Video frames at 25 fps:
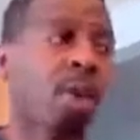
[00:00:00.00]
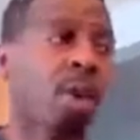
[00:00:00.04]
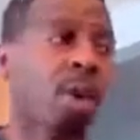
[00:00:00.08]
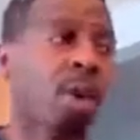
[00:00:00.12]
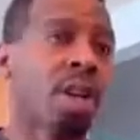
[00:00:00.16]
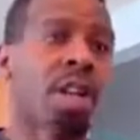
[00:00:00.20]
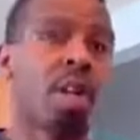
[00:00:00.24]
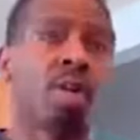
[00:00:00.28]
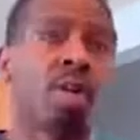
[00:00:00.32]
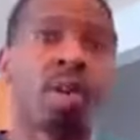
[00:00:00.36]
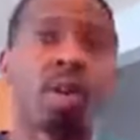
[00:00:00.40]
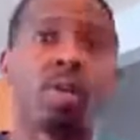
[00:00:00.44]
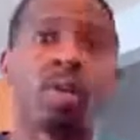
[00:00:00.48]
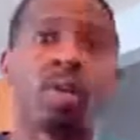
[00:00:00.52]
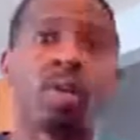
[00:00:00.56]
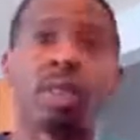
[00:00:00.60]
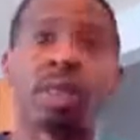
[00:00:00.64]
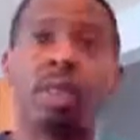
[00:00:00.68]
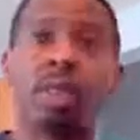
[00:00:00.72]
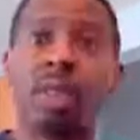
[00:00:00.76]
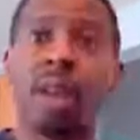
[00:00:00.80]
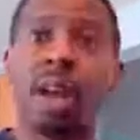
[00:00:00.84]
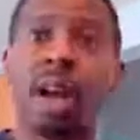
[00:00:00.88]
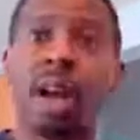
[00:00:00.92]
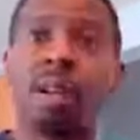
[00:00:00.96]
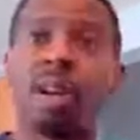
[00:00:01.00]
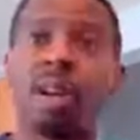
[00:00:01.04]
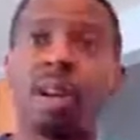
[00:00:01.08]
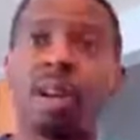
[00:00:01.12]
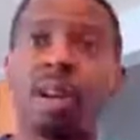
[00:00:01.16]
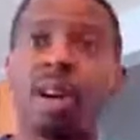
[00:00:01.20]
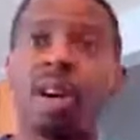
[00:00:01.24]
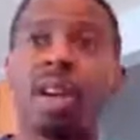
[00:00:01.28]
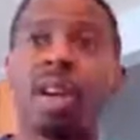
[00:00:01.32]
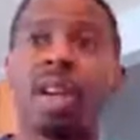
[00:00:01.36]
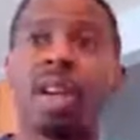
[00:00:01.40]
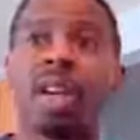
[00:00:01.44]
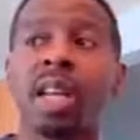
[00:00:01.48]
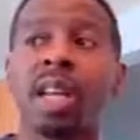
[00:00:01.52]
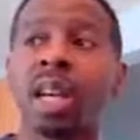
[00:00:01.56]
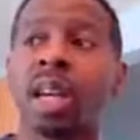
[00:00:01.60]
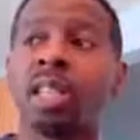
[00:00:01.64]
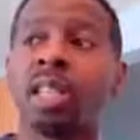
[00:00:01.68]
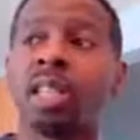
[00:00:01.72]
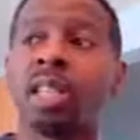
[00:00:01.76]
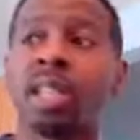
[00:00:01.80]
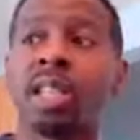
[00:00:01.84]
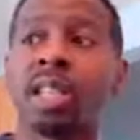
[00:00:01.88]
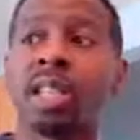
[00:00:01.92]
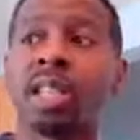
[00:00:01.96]
for anyone who wants to follow along. And I
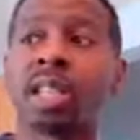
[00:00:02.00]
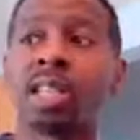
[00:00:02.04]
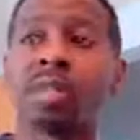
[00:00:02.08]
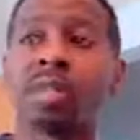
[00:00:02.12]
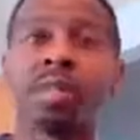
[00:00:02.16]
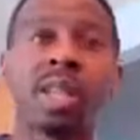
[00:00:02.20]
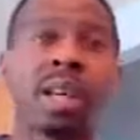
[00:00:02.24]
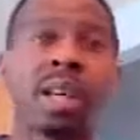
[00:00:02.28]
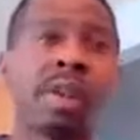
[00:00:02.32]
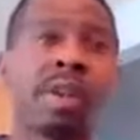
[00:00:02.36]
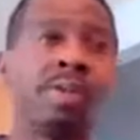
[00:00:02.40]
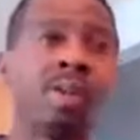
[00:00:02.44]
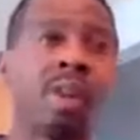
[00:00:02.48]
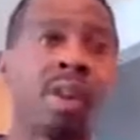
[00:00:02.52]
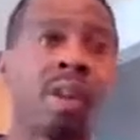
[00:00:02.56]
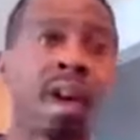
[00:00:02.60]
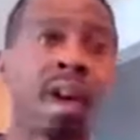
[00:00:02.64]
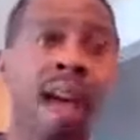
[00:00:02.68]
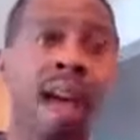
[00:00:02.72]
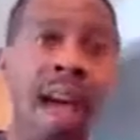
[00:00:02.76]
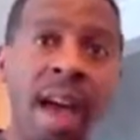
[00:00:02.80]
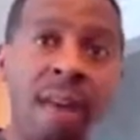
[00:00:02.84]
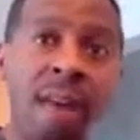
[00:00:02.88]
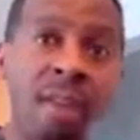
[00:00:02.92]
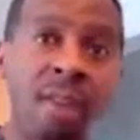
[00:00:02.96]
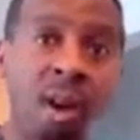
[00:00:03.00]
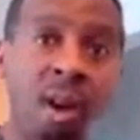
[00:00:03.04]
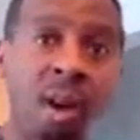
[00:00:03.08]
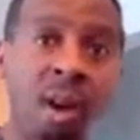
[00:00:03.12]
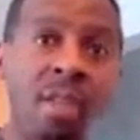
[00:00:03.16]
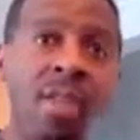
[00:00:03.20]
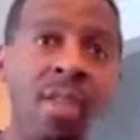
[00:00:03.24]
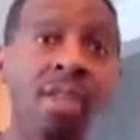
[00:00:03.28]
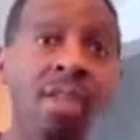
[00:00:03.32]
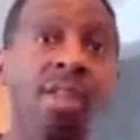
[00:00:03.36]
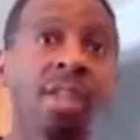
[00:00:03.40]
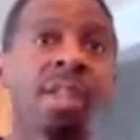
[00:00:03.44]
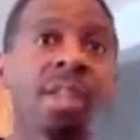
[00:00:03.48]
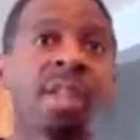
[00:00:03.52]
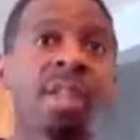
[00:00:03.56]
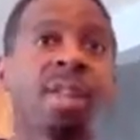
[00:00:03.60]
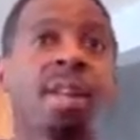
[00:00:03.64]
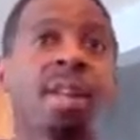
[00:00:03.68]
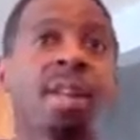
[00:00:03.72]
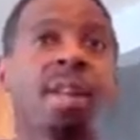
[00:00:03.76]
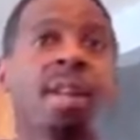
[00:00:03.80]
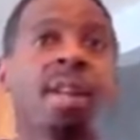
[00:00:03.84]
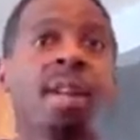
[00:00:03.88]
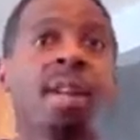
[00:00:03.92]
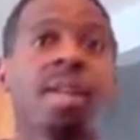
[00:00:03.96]
understand sometimes we don't have all of
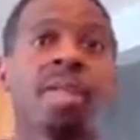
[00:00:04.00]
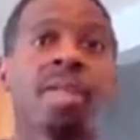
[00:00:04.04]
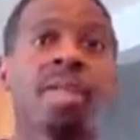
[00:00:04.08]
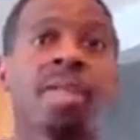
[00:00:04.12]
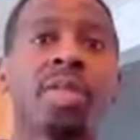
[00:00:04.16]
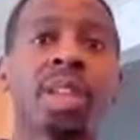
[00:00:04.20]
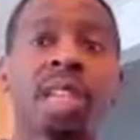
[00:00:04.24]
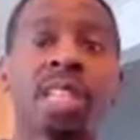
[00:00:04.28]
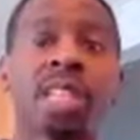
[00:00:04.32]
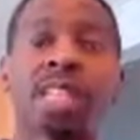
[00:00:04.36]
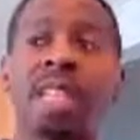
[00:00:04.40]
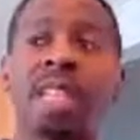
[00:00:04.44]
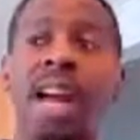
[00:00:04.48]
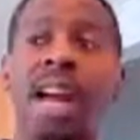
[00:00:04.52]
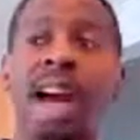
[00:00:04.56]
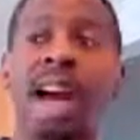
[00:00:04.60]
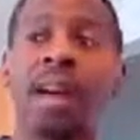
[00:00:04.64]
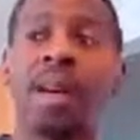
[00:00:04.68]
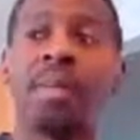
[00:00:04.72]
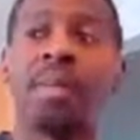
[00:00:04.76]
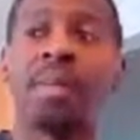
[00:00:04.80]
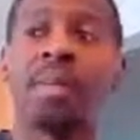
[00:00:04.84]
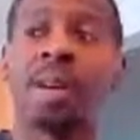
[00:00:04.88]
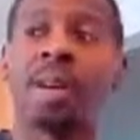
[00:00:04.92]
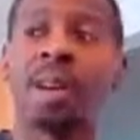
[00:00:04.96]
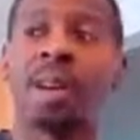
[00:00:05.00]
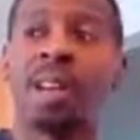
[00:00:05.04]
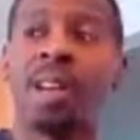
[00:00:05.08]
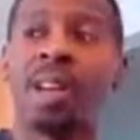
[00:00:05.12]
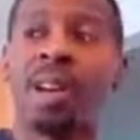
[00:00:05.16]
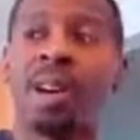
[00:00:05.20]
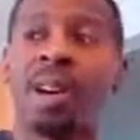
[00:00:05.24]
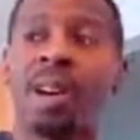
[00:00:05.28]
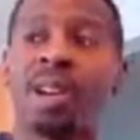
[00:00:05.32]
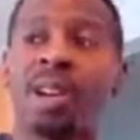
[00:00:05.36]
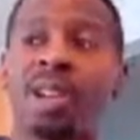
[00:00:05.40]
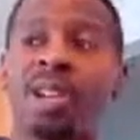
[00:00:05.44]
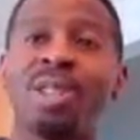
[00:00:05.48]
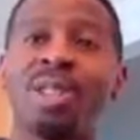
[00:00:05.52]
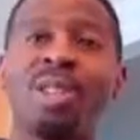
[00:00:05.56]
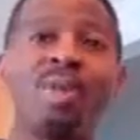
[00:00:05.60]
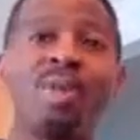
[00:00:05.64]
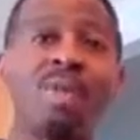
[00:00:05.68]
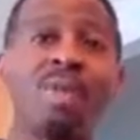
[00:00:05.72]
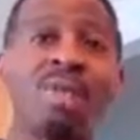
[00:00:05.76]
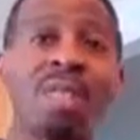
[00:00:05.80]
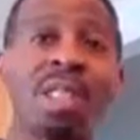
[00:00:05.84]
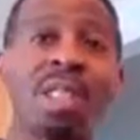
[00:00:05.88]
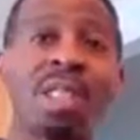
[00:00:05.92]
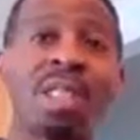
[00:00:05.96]
the things that I'm
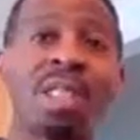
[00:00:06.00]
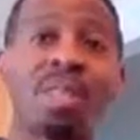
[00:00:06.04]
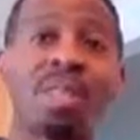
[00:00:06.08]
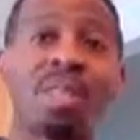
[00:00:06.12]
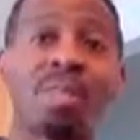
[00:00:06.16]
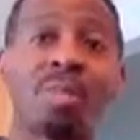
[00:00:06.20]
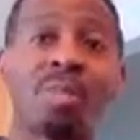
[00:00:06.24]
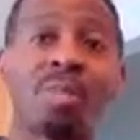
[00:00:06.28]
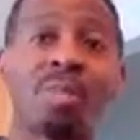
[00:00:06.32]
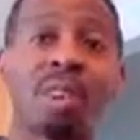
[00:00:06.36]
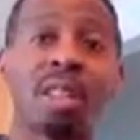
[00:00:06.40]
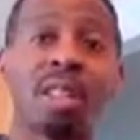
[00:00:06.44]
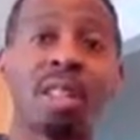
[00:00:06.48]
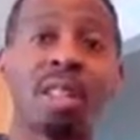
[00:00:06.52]
using to